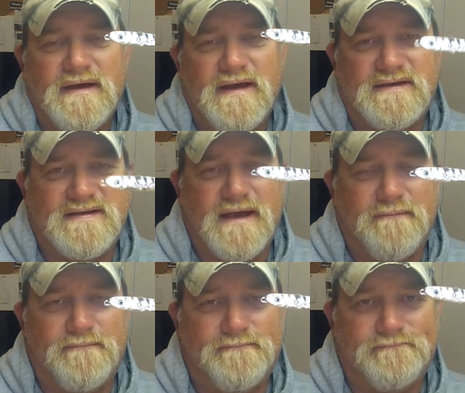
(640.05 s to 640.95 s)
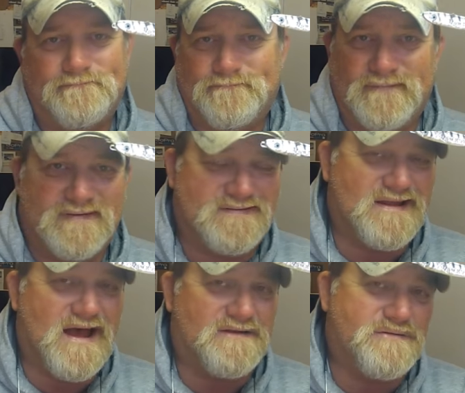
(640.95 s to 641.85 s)
except it's
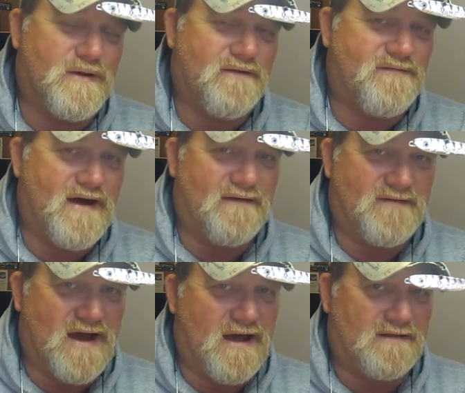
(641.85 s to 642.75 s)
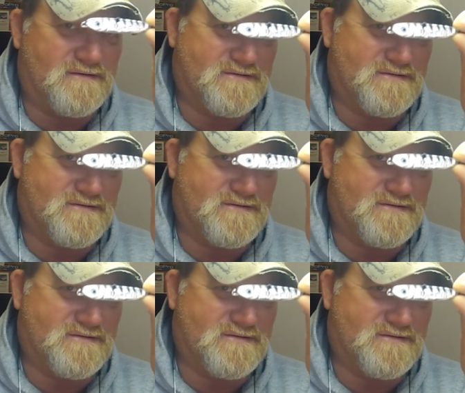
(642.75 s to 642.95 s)
not $25 or